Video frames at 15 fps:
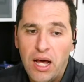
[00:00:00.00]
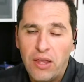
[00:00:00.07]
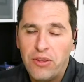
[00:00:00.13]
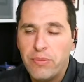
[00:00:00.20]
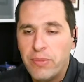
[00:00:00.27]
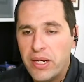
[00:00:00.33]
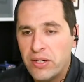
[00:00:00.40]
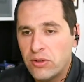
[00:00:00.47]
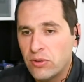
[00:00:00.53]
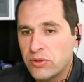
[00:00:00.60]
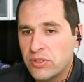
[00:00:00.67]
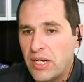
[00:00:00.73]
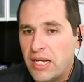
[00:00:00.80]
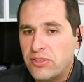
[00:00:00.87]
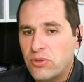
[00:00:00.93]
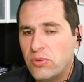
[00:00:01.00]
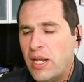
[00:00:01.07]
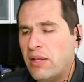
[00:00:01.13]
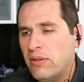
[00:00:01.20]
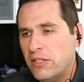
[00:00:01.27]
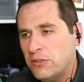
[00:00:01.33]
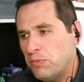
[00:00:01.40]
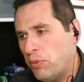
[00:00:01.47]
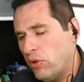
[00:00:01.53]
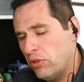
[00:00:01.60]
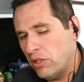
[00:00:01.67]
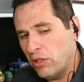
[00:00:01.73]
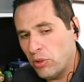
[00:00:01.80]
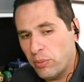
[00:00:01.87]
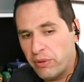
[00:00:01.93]
on the medical side. So now let's
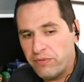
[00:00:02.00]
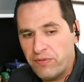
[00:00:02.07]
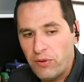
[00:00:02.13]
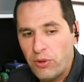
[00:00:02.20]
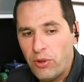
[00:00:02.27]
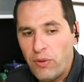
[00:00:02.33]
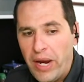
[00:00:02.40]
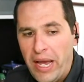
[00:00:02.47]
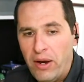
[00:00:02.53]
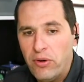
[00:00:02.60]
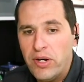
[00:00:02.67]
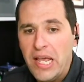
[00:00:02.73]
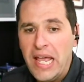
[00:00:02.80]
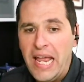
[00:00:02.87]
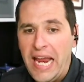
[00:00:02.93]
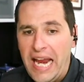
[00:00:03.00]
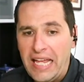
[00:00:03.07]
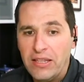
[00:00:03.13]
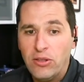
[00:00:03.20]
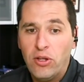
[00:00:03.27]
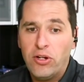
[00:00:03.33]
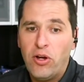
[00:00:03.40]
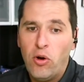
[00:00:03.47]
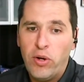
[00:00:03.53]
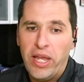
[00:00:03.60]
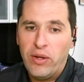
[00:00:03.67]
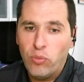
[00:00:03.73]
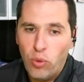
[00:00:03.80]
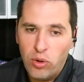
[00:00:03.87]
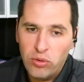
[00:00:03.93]
pull a little bit further out and look,
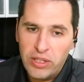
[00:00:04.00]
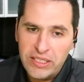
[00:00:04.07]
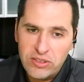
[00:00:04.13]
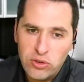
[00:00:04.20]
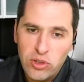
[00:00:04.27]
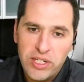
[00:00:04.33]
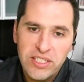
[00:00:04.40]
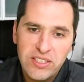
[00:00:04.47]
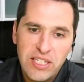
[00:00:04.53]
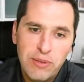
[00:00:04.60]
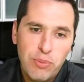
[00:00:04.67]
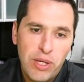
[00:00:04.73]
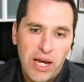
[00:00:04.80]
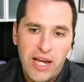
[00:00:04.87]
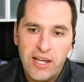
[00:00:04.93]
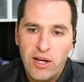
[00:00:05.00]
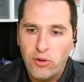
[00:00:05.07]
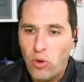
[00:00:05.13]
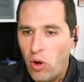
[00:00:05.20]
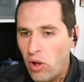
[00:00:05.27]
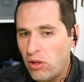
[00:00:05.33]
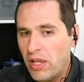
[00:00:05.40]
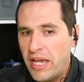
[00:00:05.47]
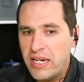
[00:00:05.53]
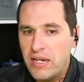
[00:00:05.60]
okay, well, let's look at CPI on all